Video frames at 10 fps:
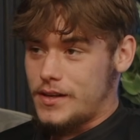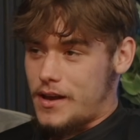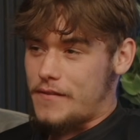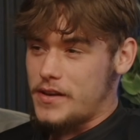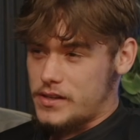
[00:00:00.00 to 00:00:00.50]
I
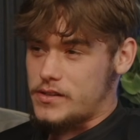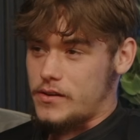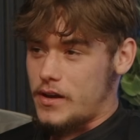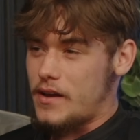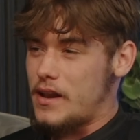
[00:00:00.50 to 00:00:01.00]
think so.
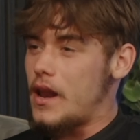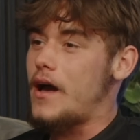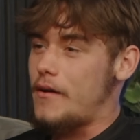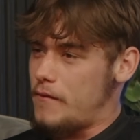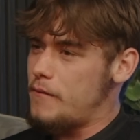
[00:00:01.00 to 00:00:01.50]
Like
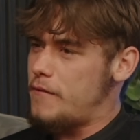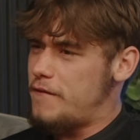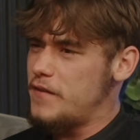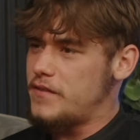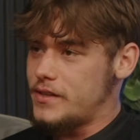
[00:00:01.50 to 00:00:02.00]

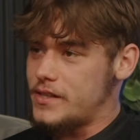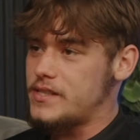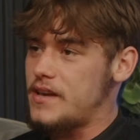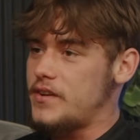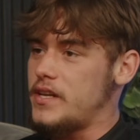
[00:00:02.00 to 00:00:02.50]
50 to
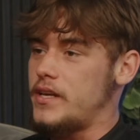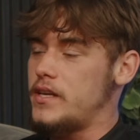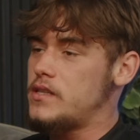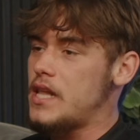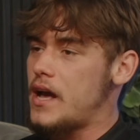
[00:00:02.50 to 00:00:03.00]
70.
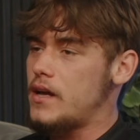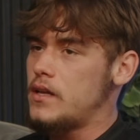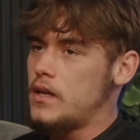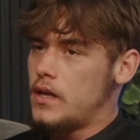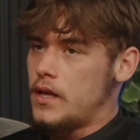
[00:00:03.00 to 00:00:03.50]
He's like,
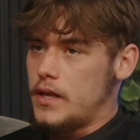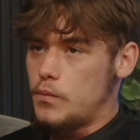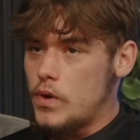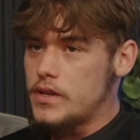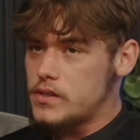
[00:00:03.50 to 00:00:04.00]
he
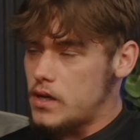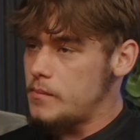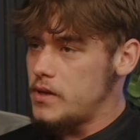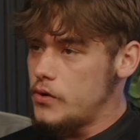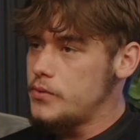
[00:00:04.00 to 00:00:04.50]
wins some,
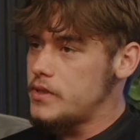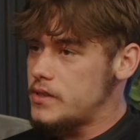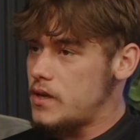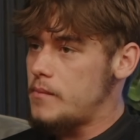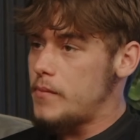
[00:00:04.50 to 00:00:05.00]
he loses
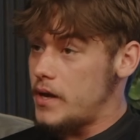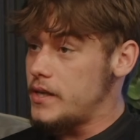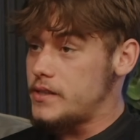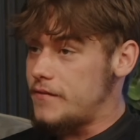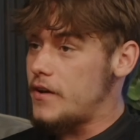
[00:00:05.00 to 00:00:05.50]
some, but
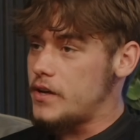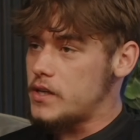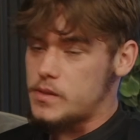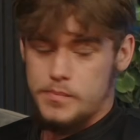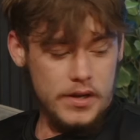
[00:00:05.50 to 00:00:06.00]
he's a very
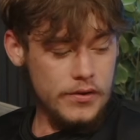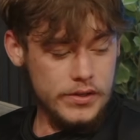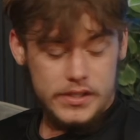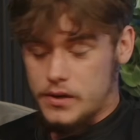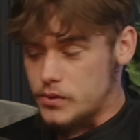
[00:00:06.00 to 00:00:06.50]

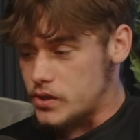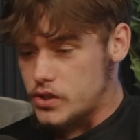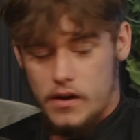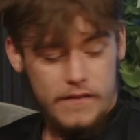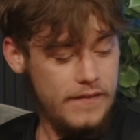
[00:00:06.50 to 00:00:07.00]
experienced, and it was a
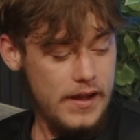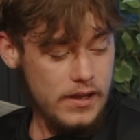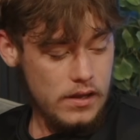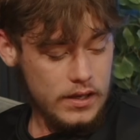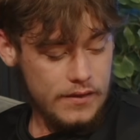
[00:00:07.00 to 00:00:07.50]
tough fight.
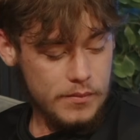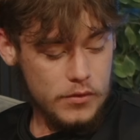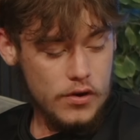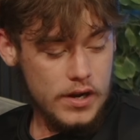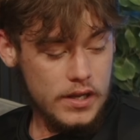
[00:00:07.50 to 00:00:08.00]
I give him
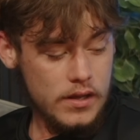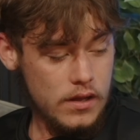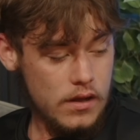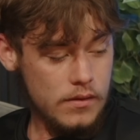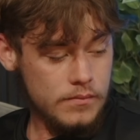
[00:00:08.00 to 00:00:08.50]
credit.
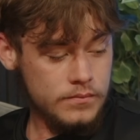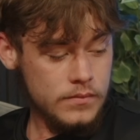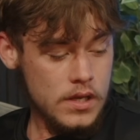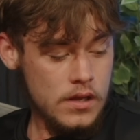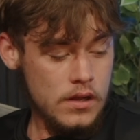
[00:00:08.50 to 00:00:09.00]

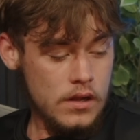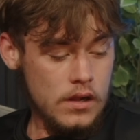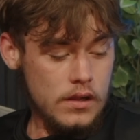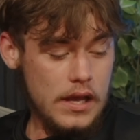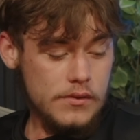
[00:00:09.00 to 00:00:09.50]

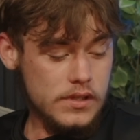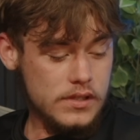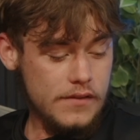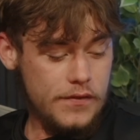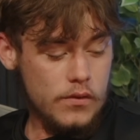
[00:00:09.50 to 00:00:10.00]
That was a
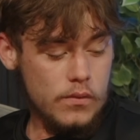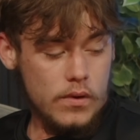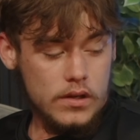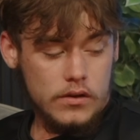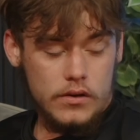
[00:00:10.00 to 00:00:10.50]
difficult
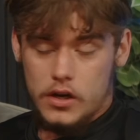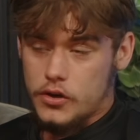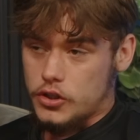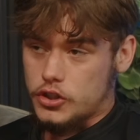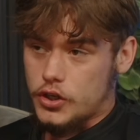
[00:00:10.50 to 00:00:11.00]
one though. I
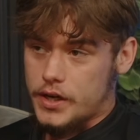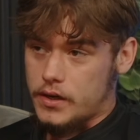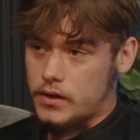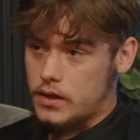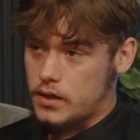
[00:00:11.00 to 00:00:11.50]
couldn't train.
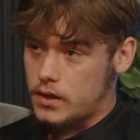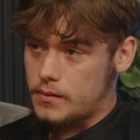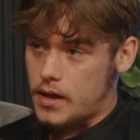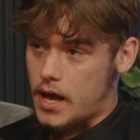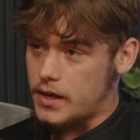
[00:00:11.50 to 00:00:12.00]

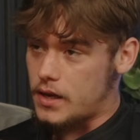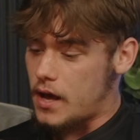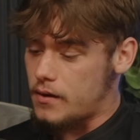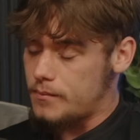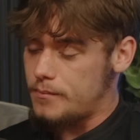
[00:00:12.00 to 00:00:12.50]
I had
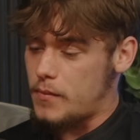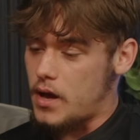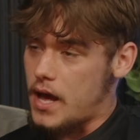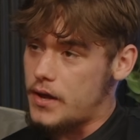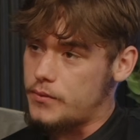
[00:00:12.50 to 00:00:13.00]
like my
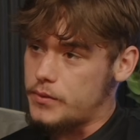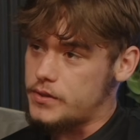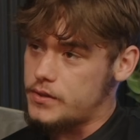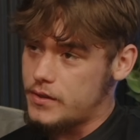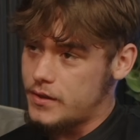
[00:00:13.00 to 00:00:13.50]
hand was.